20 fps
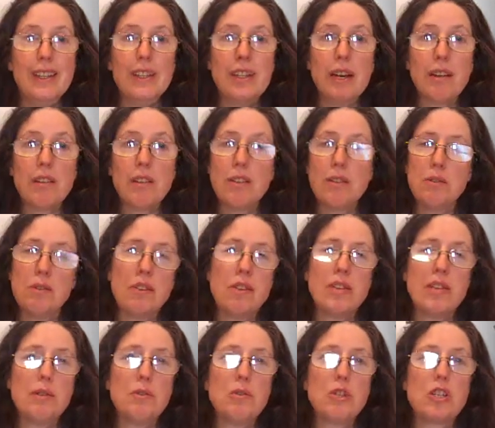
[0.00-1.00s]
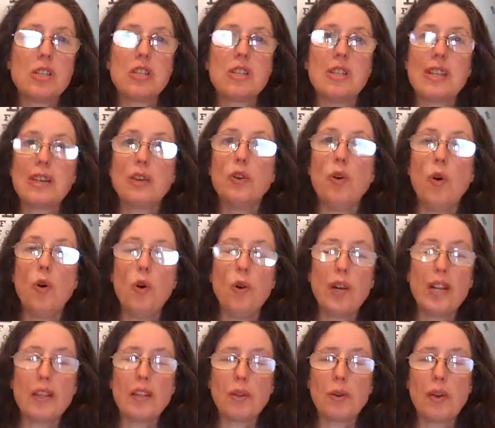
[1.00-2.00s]
no, they were just
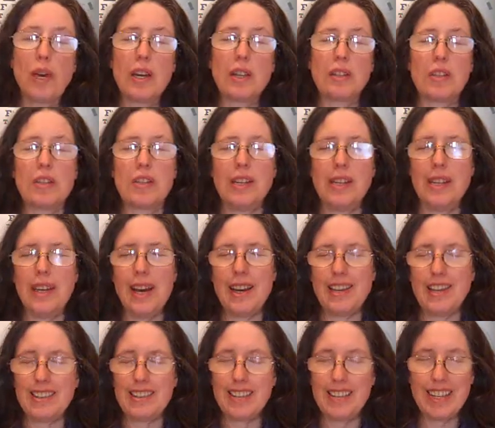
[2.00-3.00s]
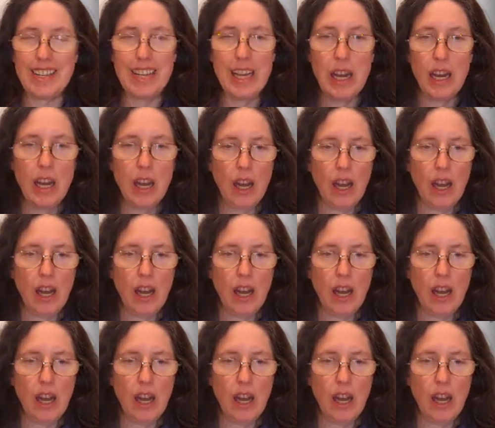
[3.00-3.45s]
ignoring the question, actually.